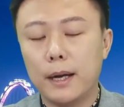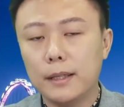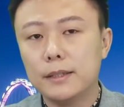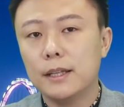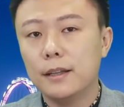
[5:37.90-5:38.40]

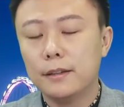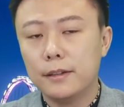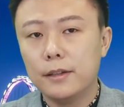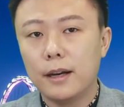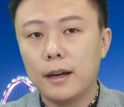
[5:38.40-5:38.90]
But
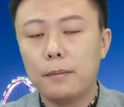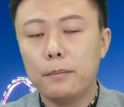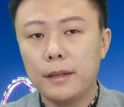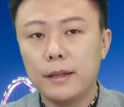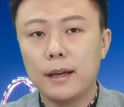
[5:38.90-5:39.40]
there are
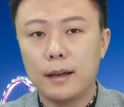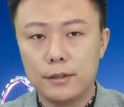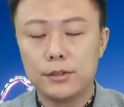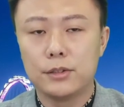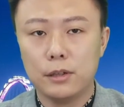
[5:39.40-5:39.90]
many
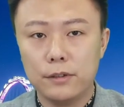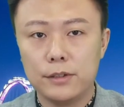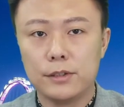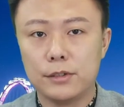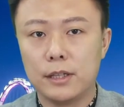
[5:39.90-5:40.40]
other
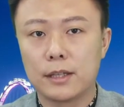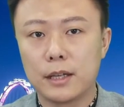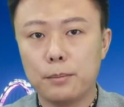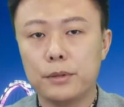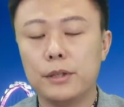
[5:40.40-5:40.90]
services that
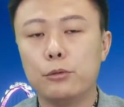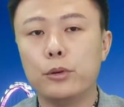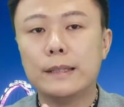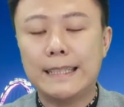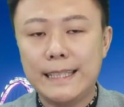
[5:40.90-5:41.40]
a company
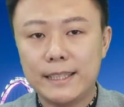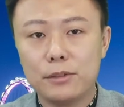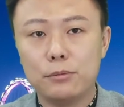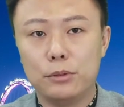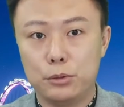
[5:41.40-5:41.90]
will
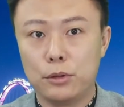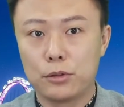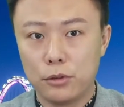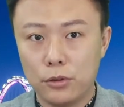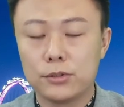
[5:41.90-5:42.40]
need which
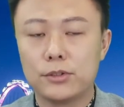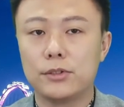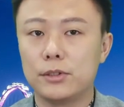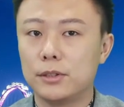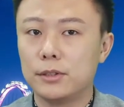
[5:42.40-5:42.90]
will
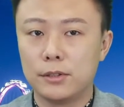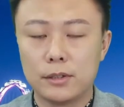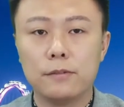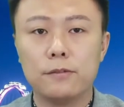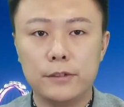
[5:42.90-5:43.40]
cost
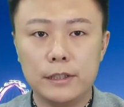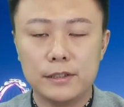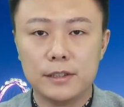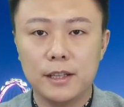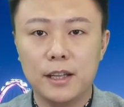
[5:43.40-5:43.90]
certain
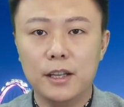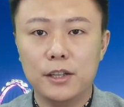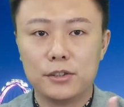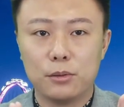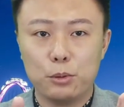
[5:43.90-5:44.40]
fees.
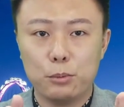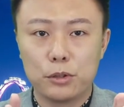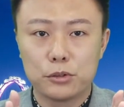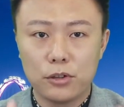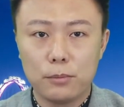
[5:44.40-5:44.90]
So we
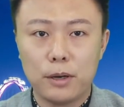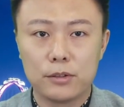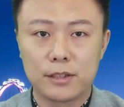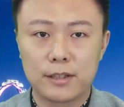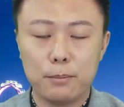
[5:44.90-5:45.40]
will talk
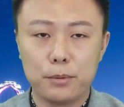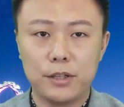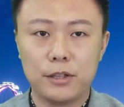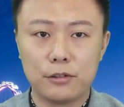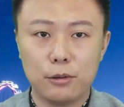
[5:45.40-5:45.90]
about the
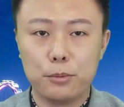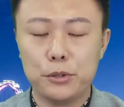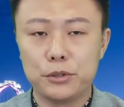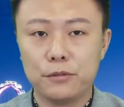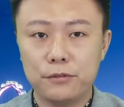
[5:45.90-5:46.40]
company
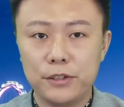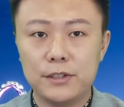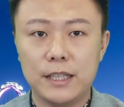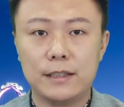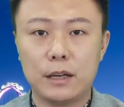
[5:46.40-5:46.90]
incorporation
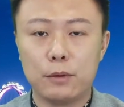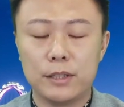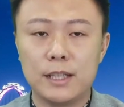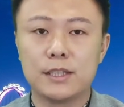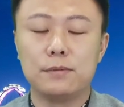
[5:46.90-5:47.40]
fees in
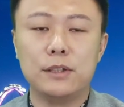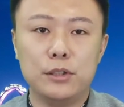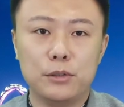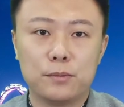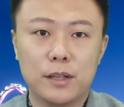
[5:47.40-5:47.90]
our next
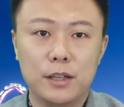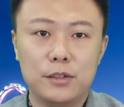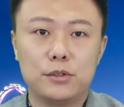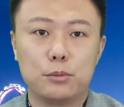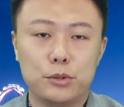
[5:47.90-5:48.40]
video.
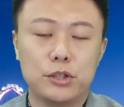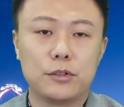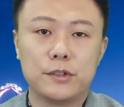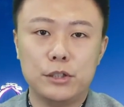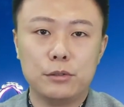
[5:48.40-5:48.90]
So we
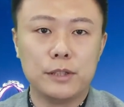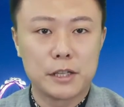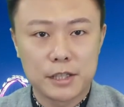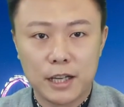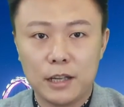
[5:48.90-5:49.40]
shall see you
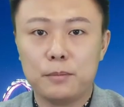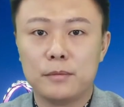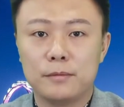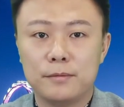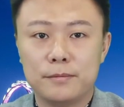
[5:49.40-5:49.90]
next
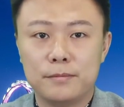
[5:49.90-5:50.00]
time.